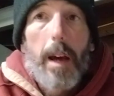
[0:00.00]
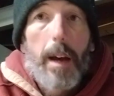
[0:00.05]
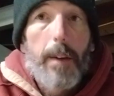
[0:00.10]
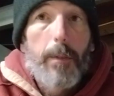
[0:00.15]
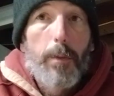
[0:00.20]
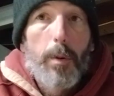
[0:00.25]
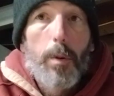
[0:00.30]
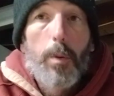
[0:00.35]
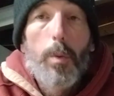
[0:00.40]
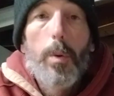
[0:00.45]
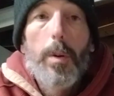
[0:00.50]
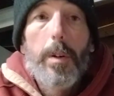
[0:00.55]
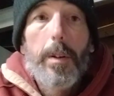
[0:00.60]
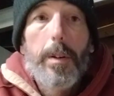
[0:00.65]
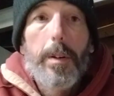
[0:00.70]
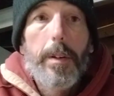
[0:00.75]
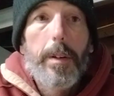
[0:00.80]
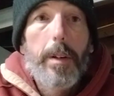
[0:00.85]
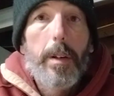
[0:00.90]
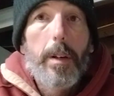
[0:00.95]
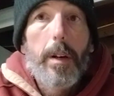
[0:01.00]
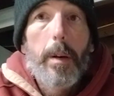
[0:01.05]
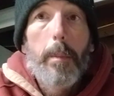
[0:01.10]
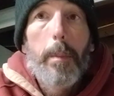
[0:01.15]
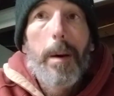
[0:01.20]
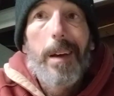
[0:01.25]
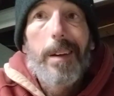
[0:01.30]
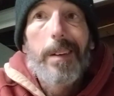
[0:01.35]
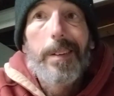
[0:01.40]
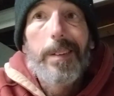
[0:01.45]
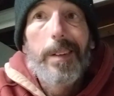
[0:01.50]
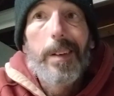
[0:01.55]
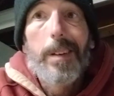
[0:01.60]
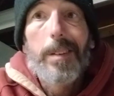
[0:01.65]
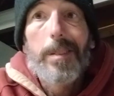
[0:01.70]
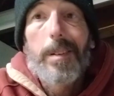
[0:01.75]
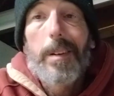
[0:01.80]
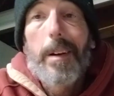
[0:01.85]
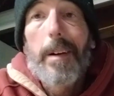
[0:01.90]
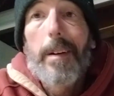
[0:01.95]
I've ruined about a
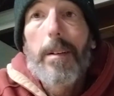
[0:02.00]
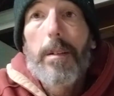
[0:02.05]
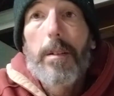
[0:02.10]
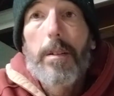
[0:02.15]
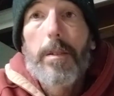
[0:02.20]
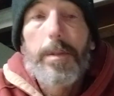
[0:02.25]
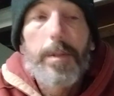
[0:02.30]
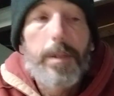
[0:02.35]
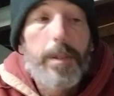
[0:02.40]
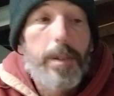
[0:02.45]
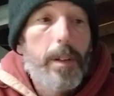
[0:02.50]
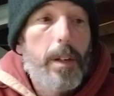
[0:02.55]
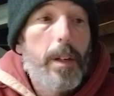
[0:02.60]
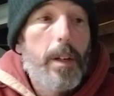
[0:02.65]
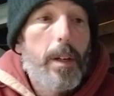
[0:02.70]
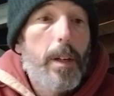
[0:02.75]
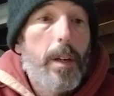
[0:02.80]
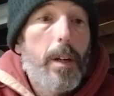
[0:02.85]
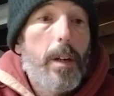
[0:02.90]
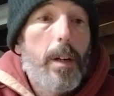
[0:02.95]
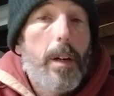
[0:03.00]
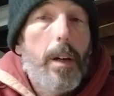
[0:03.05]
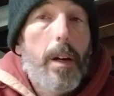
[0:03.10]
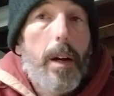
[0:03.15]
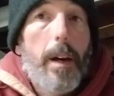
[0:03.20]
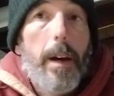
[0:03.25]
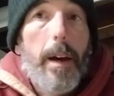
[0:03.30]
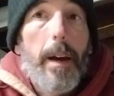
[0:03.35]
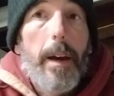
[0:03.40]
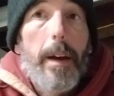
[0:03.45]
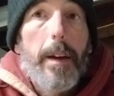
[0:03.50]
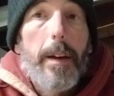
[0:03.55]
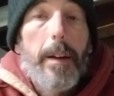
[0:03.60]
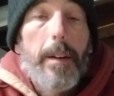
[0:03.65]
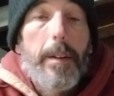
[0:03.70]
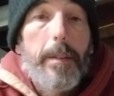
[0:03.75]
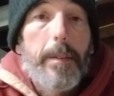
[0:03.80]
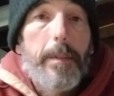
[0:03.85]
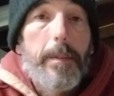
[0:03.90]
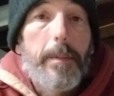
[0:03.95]
dozen arrows
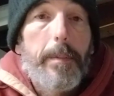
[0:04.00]
and